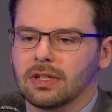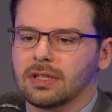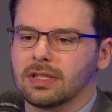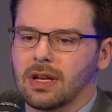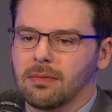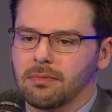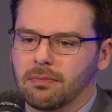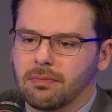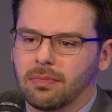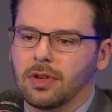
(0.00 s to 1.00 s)
into
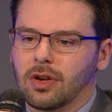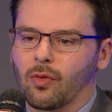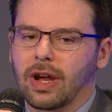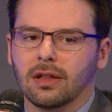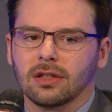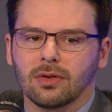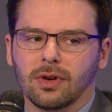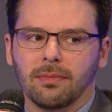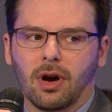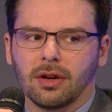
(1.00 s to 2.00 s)
some
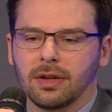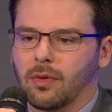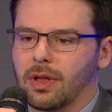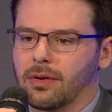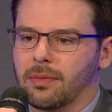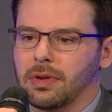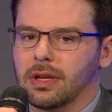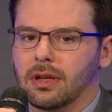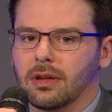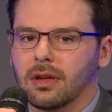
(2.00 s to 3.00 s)
regulatory body, whether it
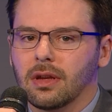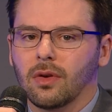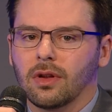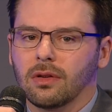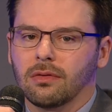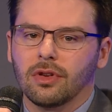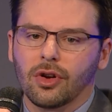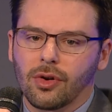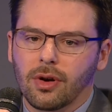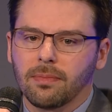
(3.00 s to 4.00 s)
be in
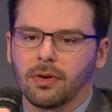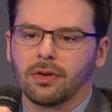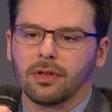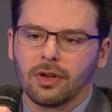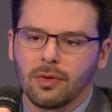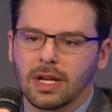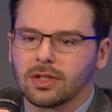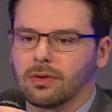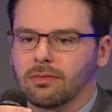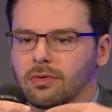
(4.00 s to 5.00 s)
Europe or the
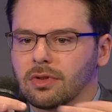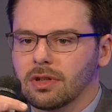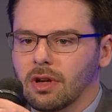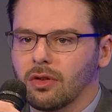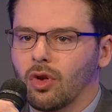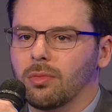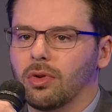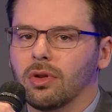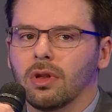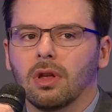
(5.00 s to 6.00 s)
U.S. or
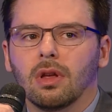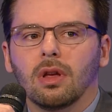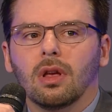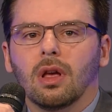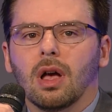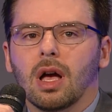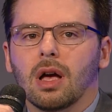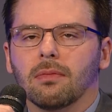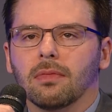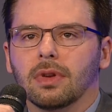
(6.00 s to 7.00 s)
global.
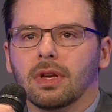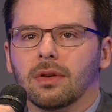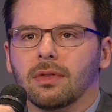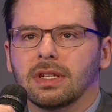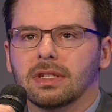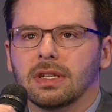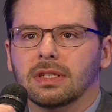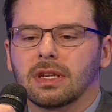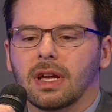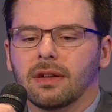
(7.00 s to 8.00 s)

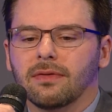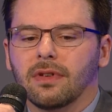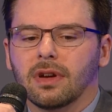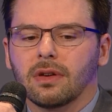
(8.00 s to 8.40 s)
These kind of